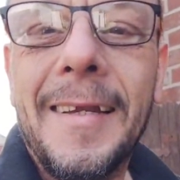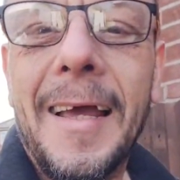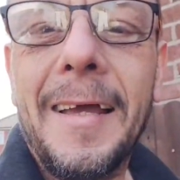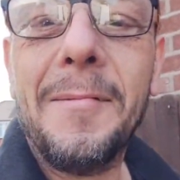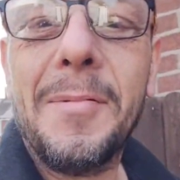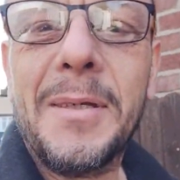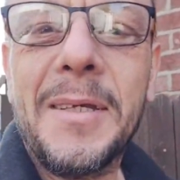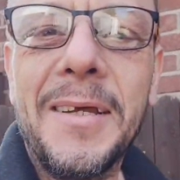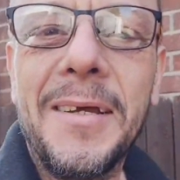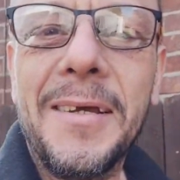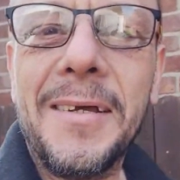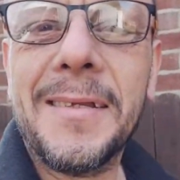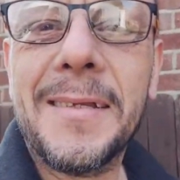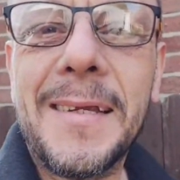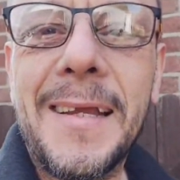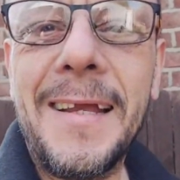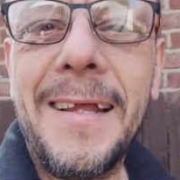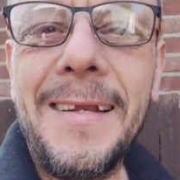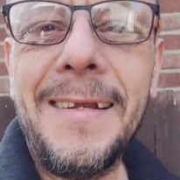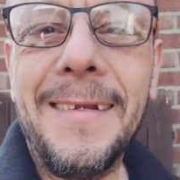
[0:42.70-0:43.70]
Dave Steele's
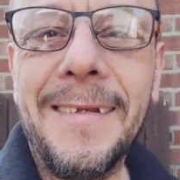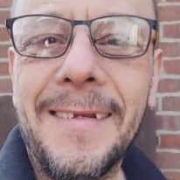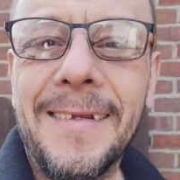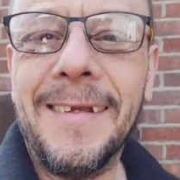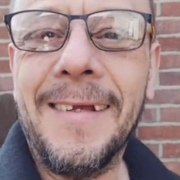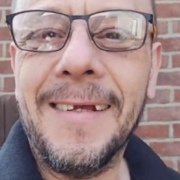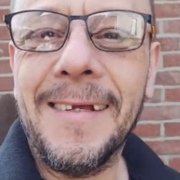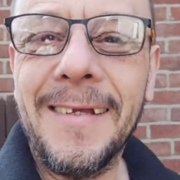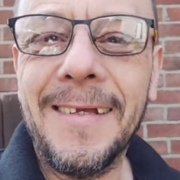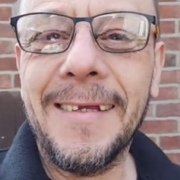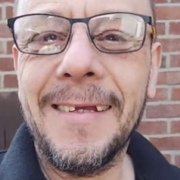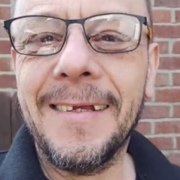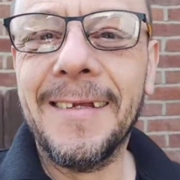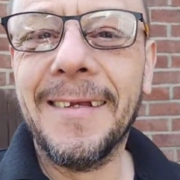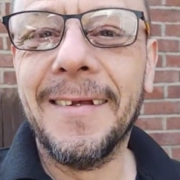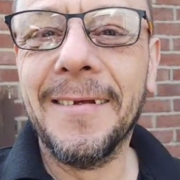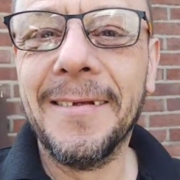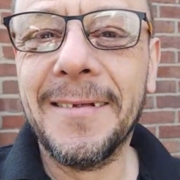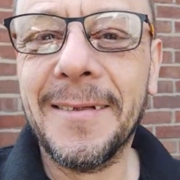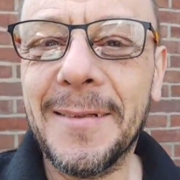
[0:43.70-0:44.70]
in
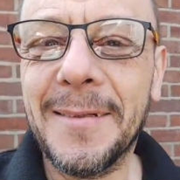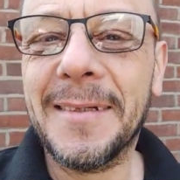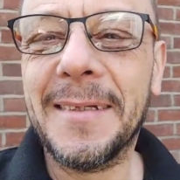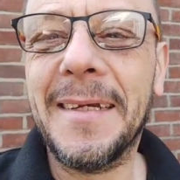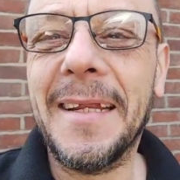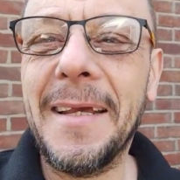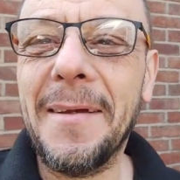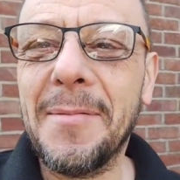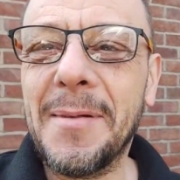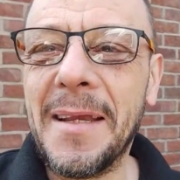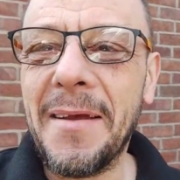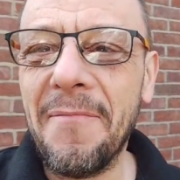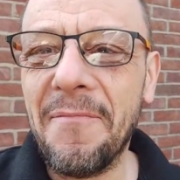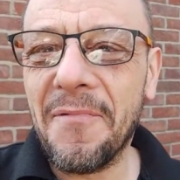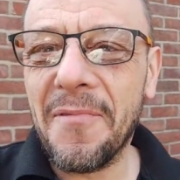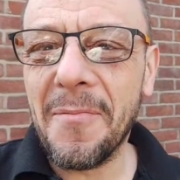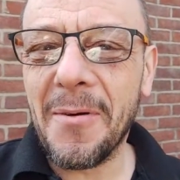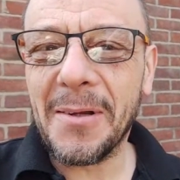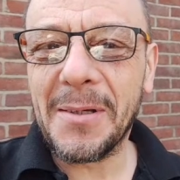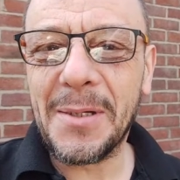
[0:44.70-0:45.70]
Steve's in
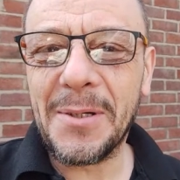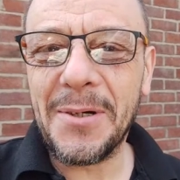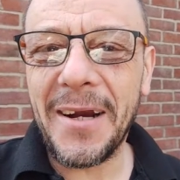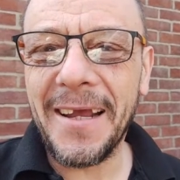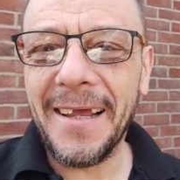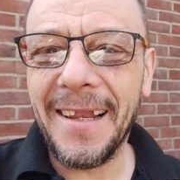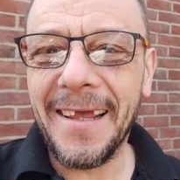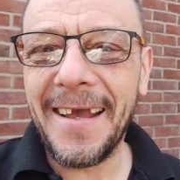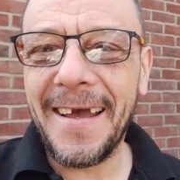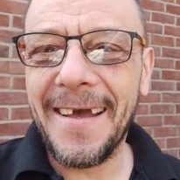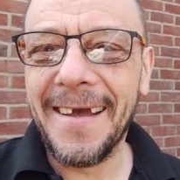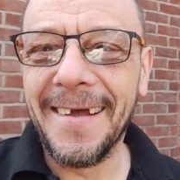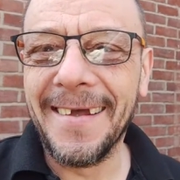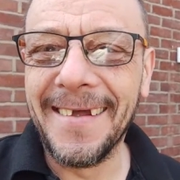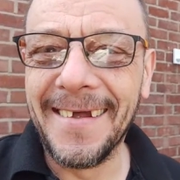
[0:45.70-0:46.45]
from Australia